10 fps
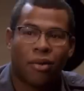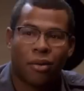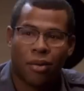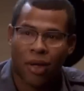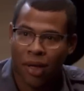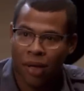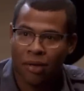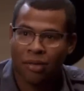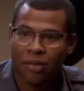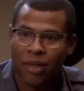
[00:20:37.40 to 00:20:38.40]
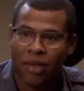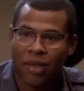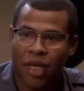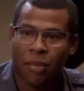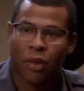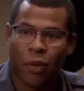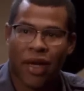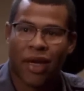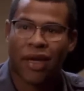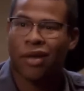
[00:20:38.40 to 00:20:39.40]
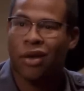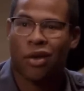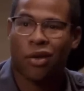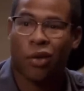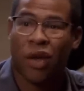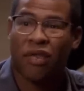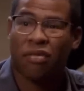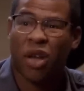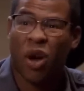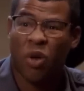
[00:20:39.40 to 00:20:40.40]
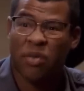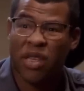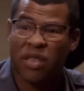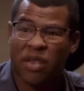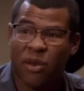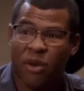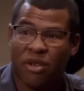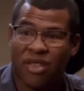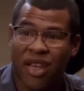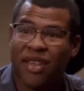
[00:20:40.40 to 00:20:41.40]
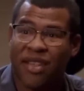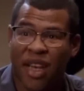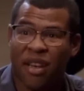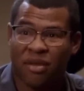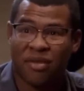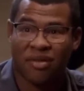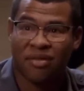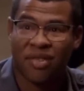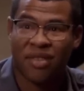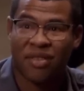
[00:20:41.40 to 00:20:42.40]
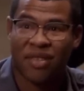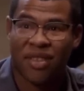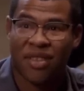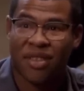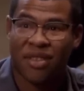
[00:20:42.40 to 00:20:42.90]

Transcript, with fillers: Well, keeping the redheaded girl away from the homies on the wrong side of town. Homies?